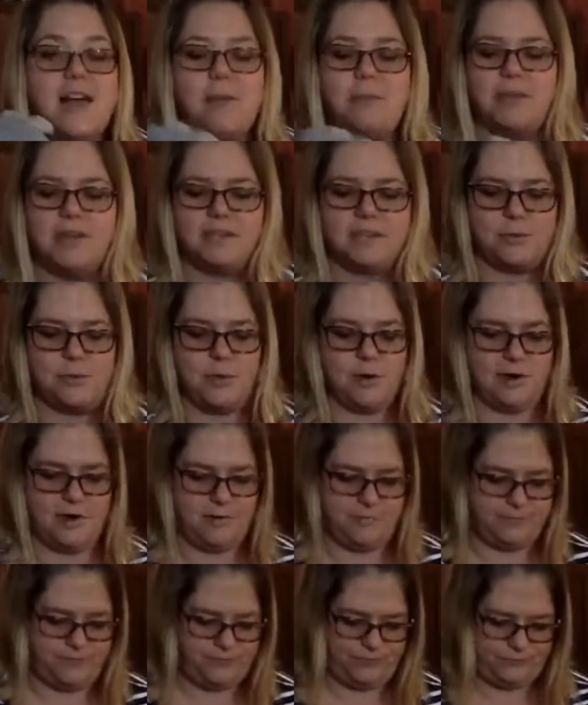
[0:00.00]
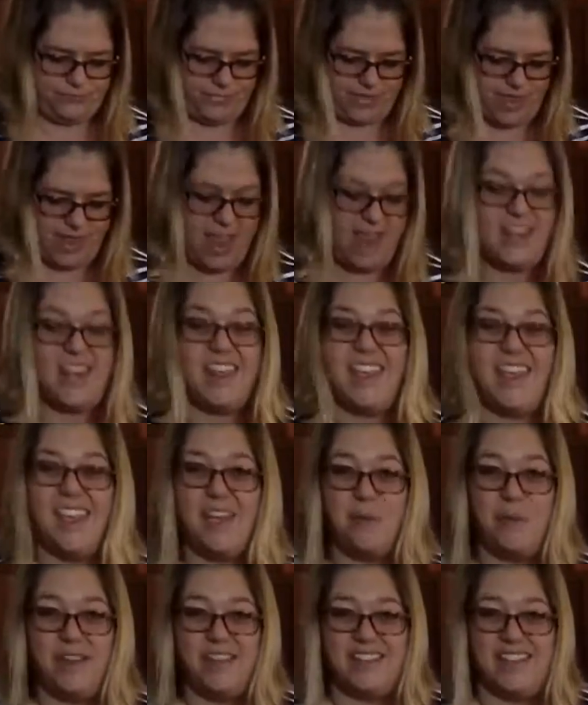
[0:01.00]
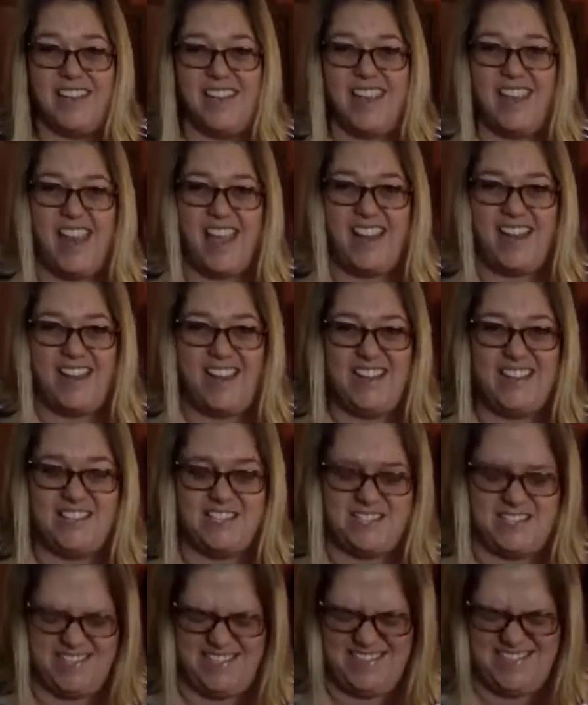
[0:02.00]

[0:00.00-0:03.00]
zombie squirrel. And he can't wait to get his